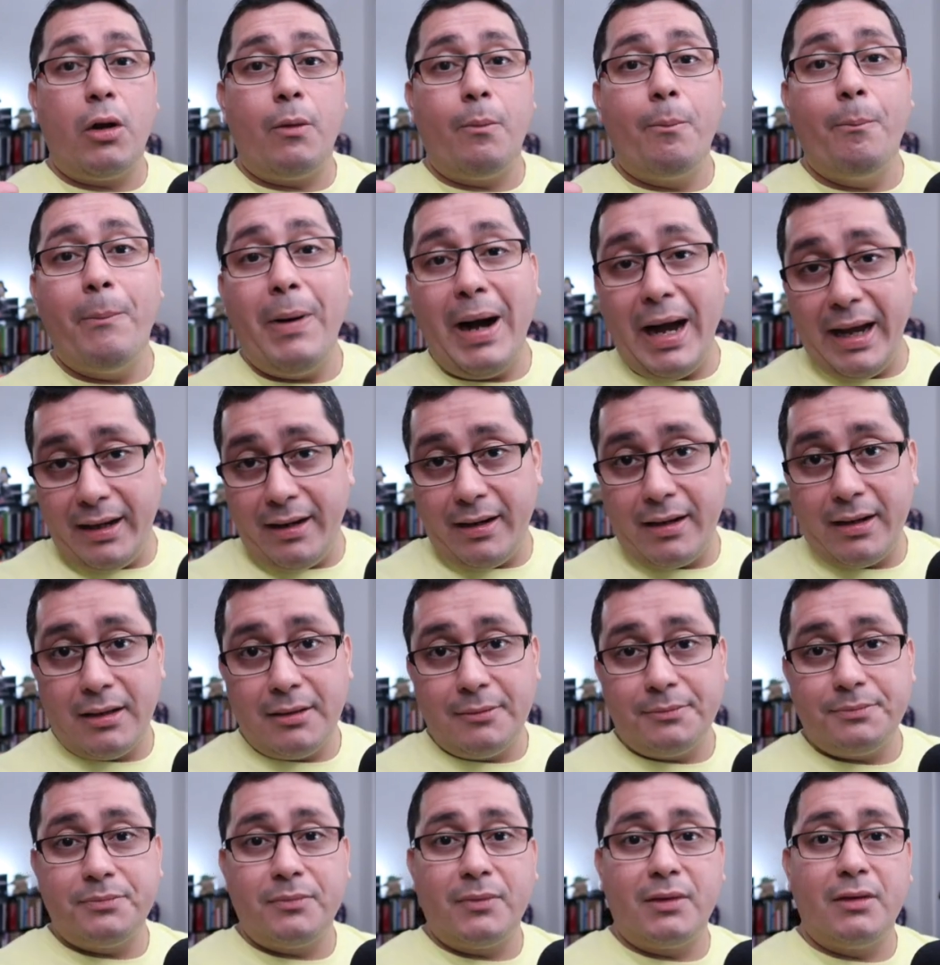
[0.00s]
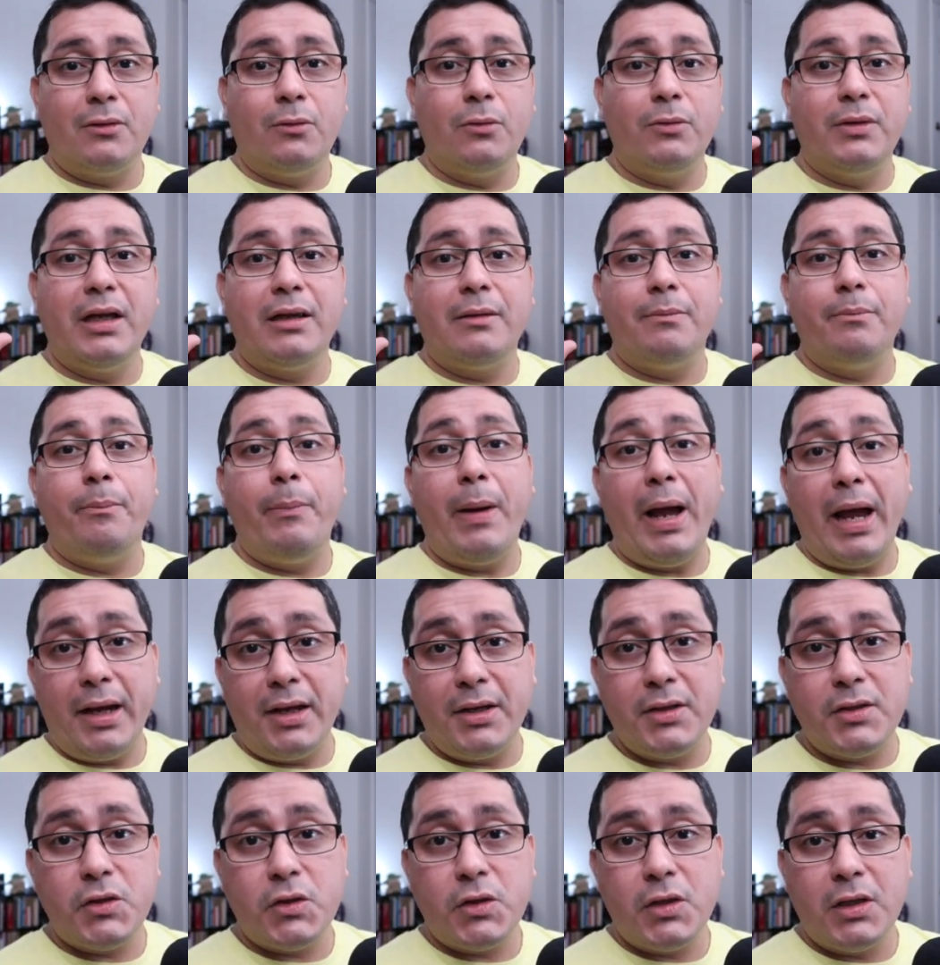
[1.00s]
binary, to that
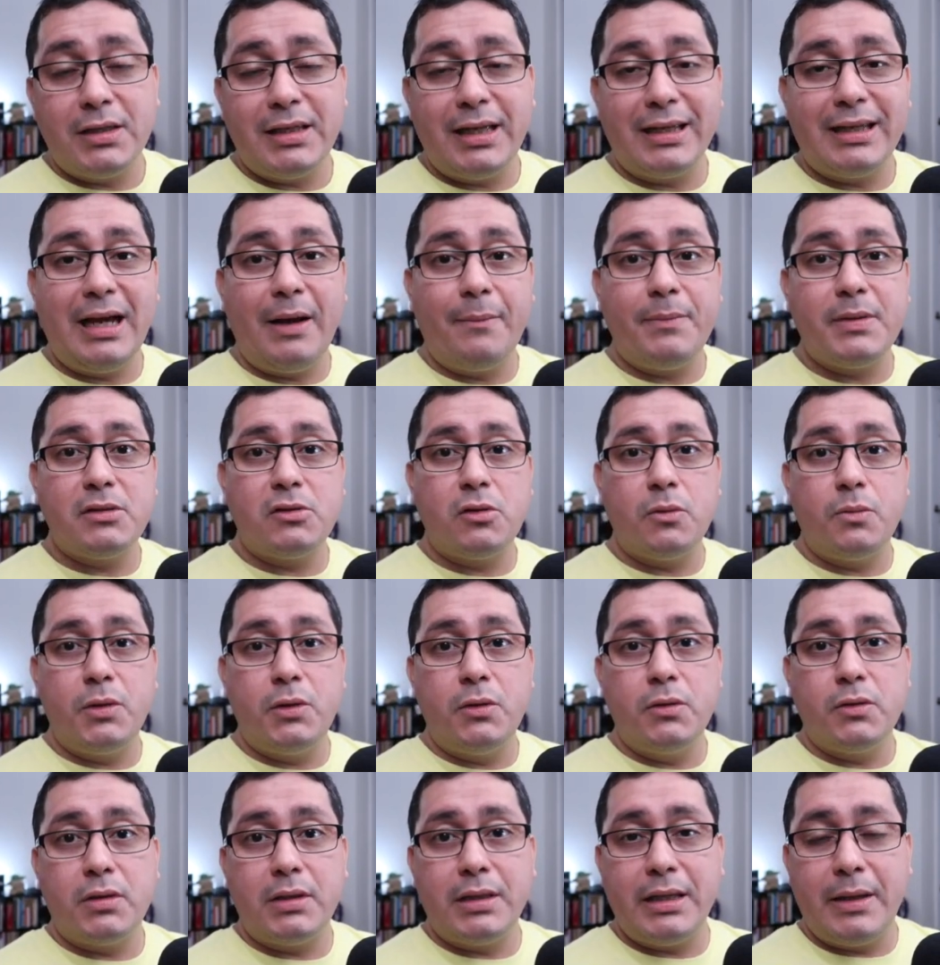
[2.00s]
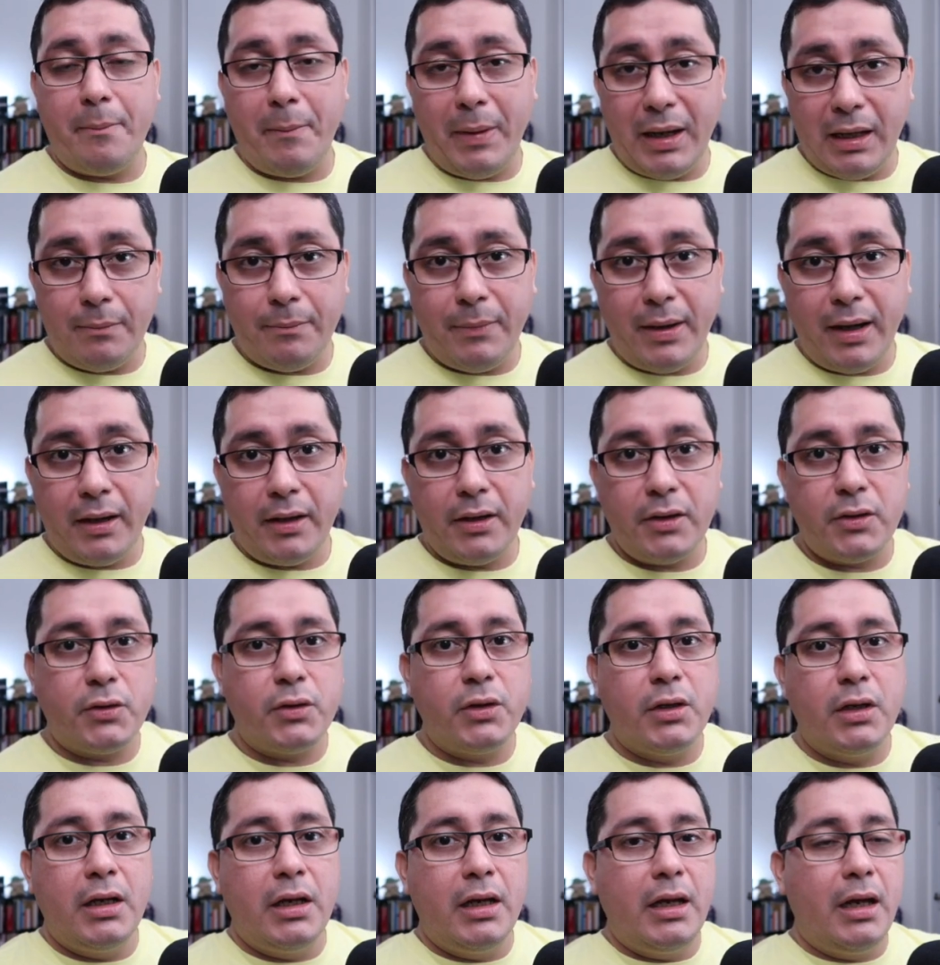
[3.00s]
package that happens to be using the main
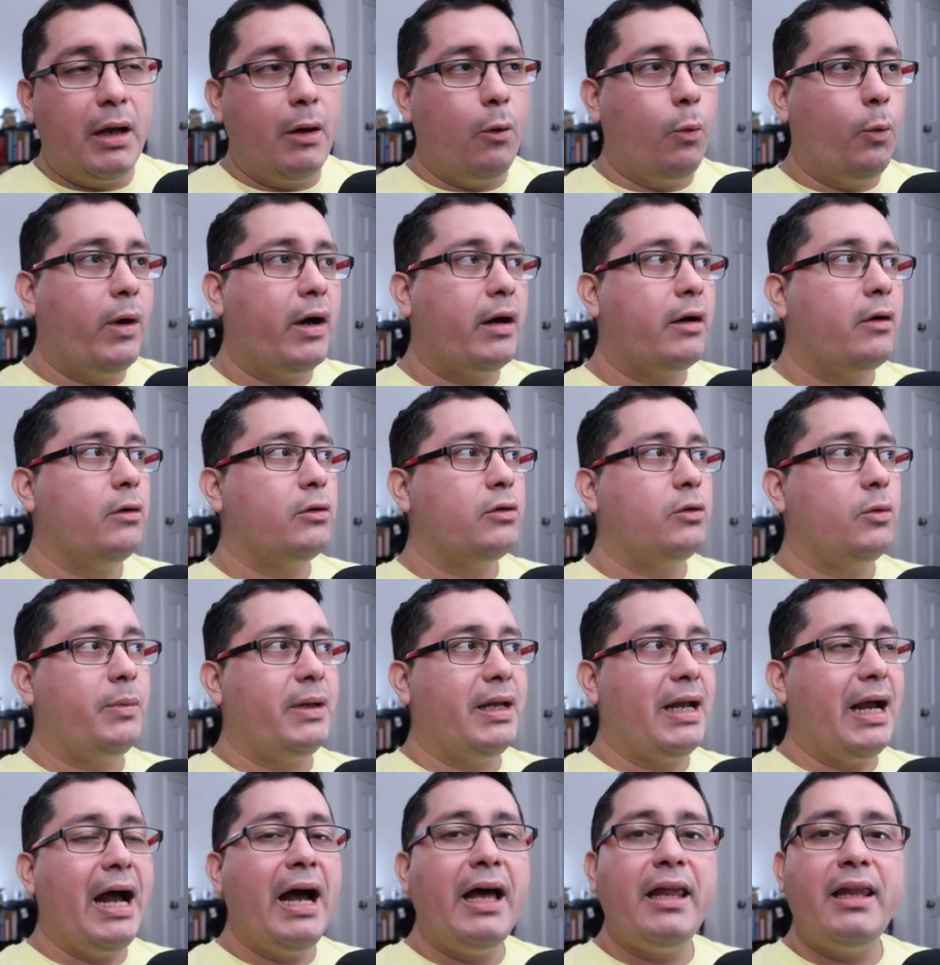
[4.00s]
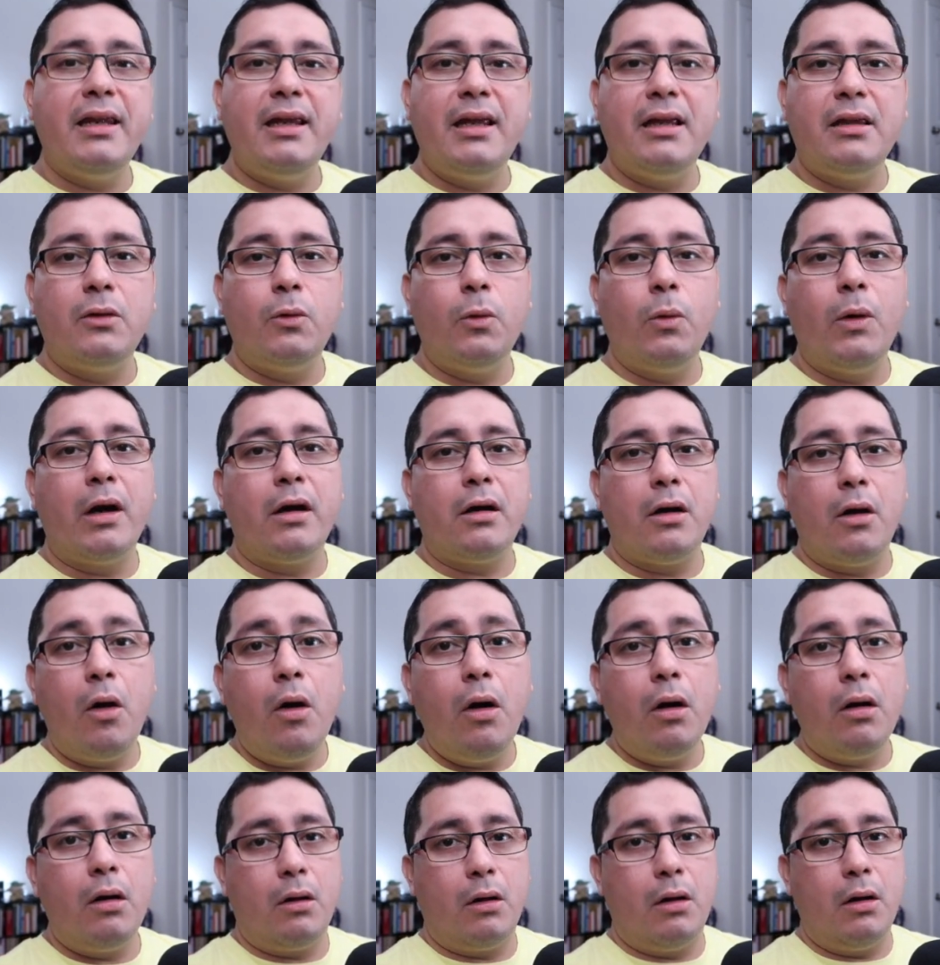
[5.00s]
package. We are going to be adding it to our,
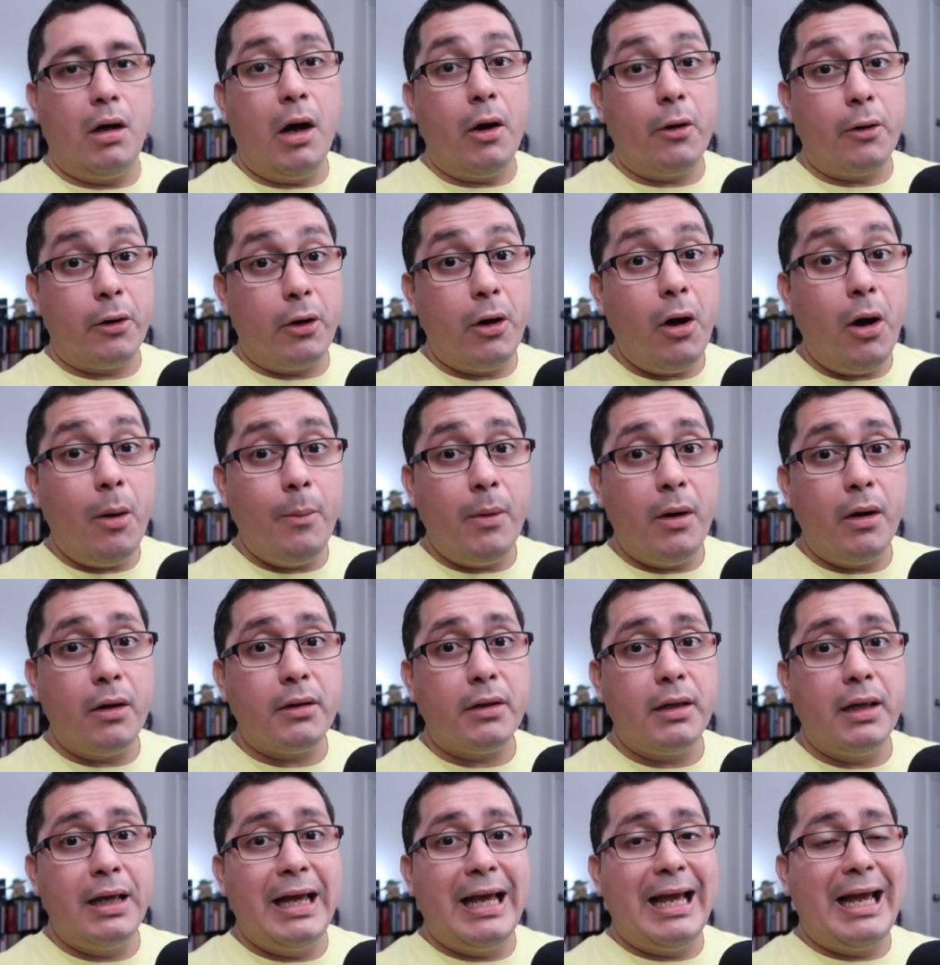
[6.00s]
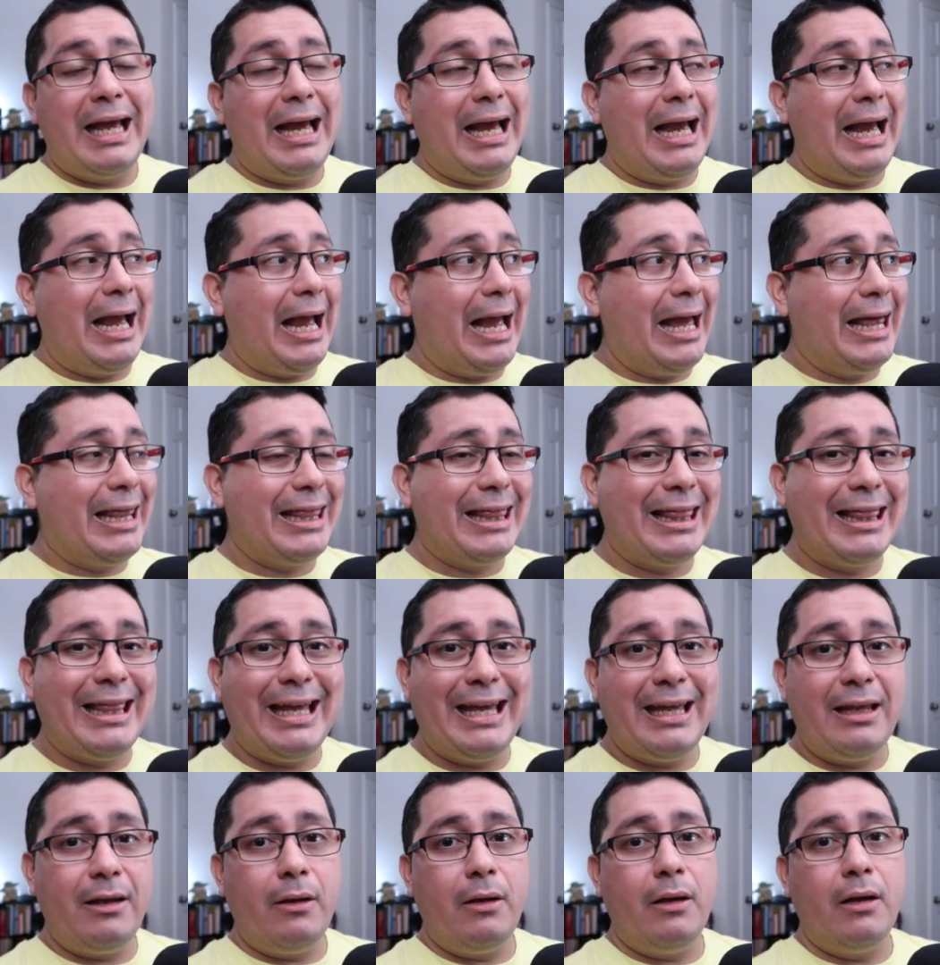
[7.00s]
our Go mod, and
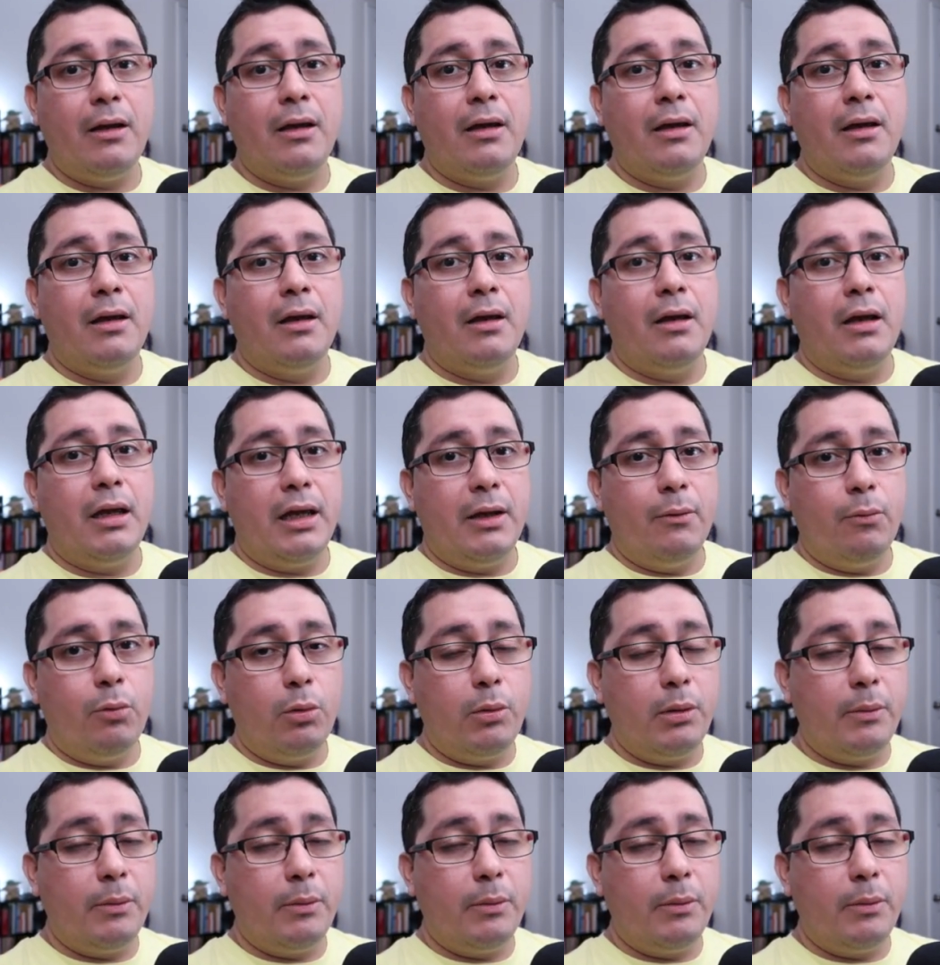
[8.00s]
then it will